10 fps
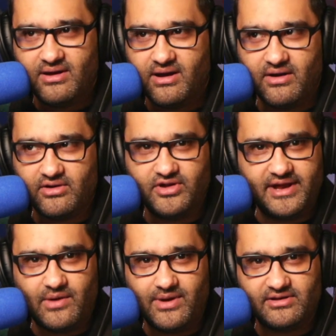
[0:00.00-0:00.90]
Other
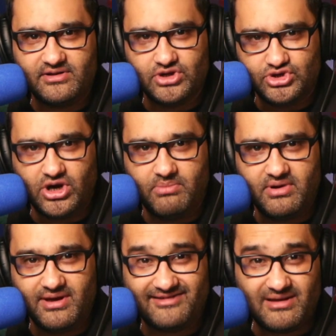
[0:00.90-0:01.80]
day I went to a shop,
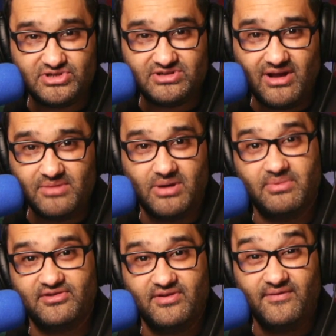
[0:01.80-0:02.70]
guess how much lollipop
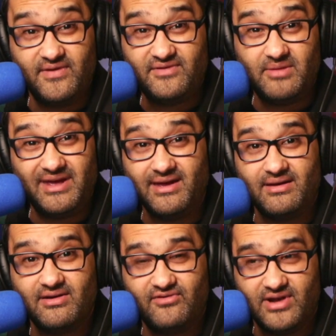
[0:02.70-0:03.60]
is? 50p
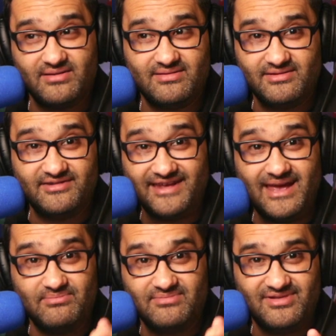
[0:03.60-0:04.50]
for like the
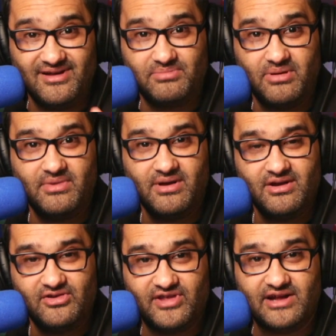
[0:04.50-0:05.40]
same lollipop.
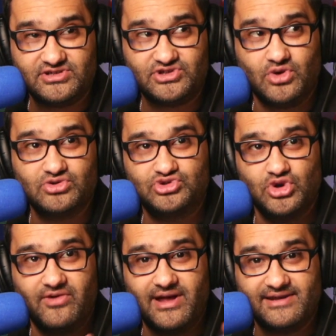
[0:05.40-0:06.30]
So that shows you
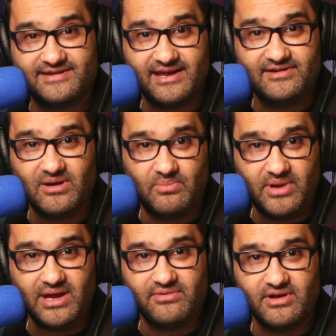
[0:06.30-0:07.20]
over like a 10-year
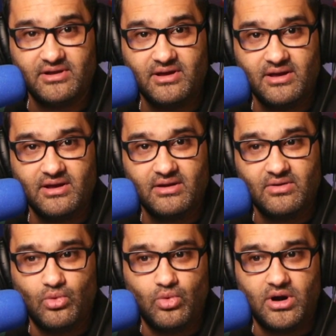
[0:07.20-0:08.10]
period
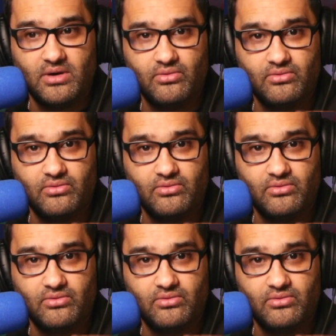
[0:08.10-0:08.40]
what